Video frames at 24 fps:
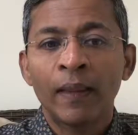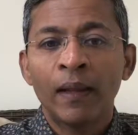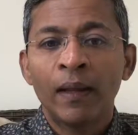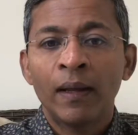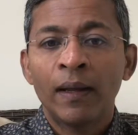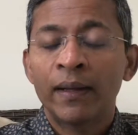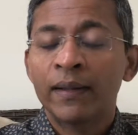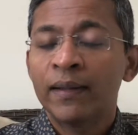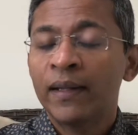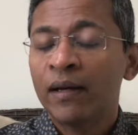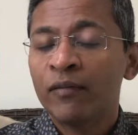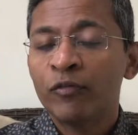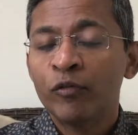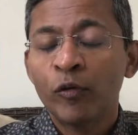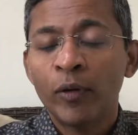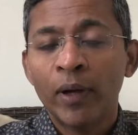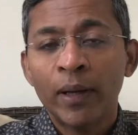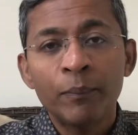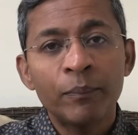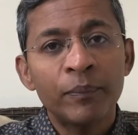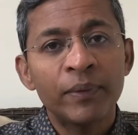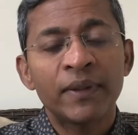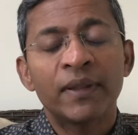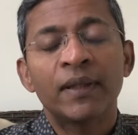I therefore
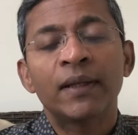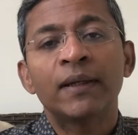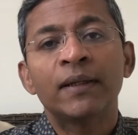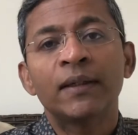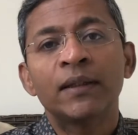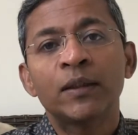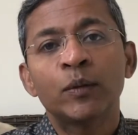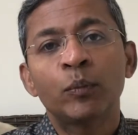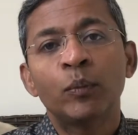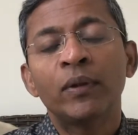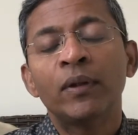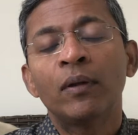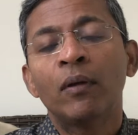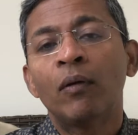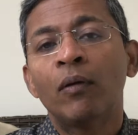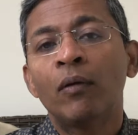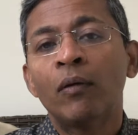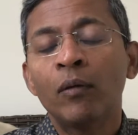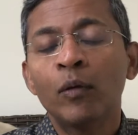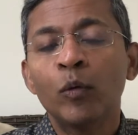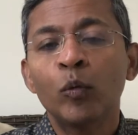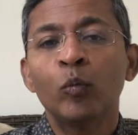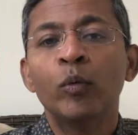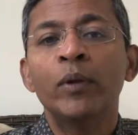empathize with
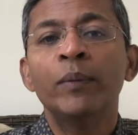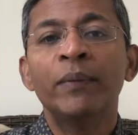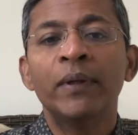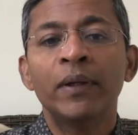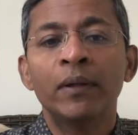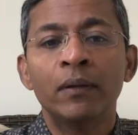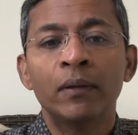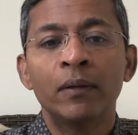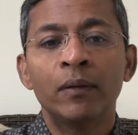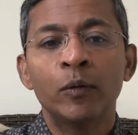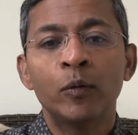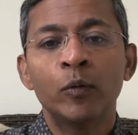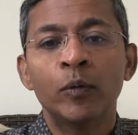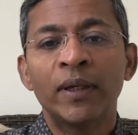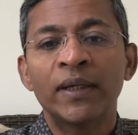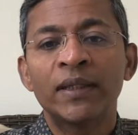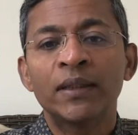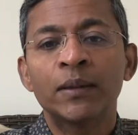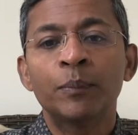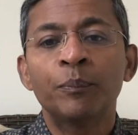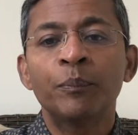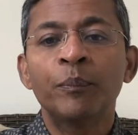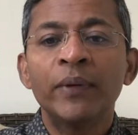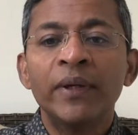all women who
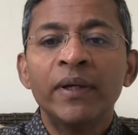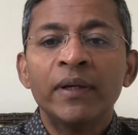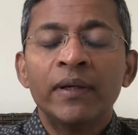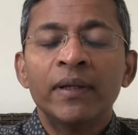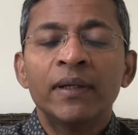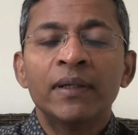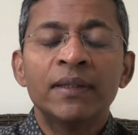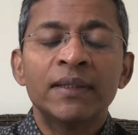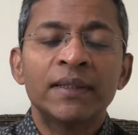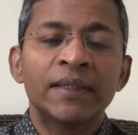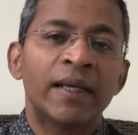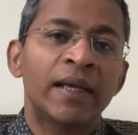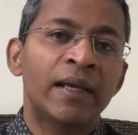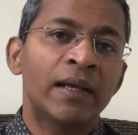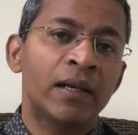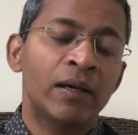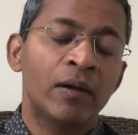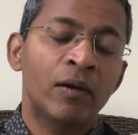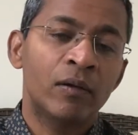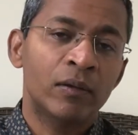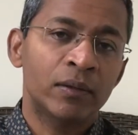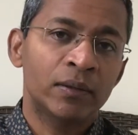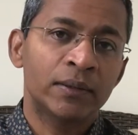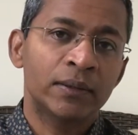experience hair
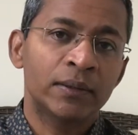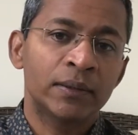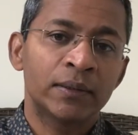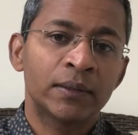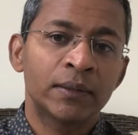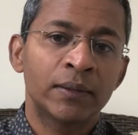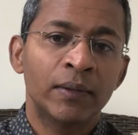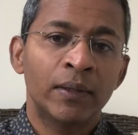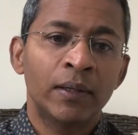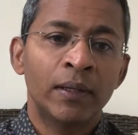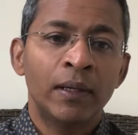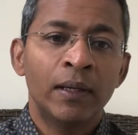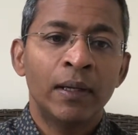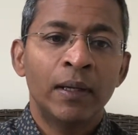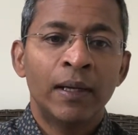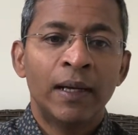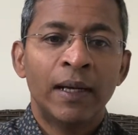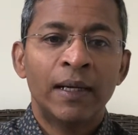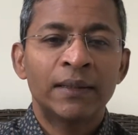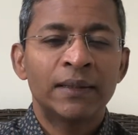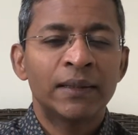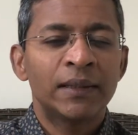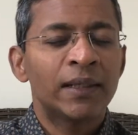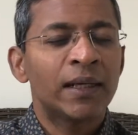loss,
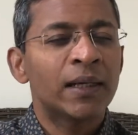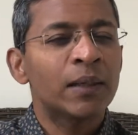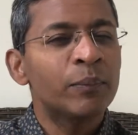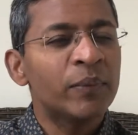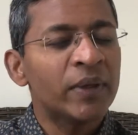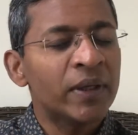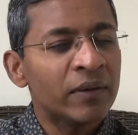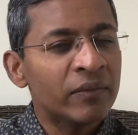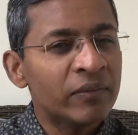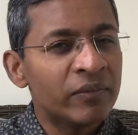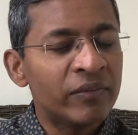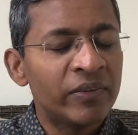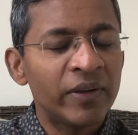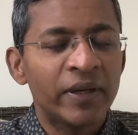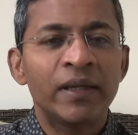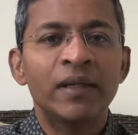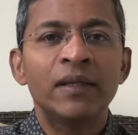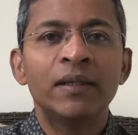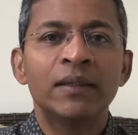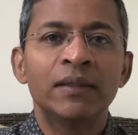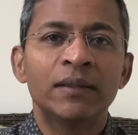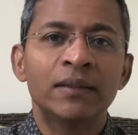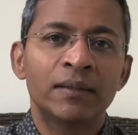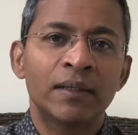as it can be a very
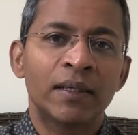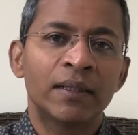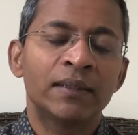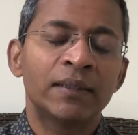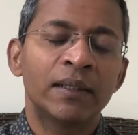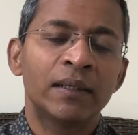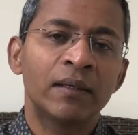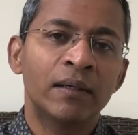distressing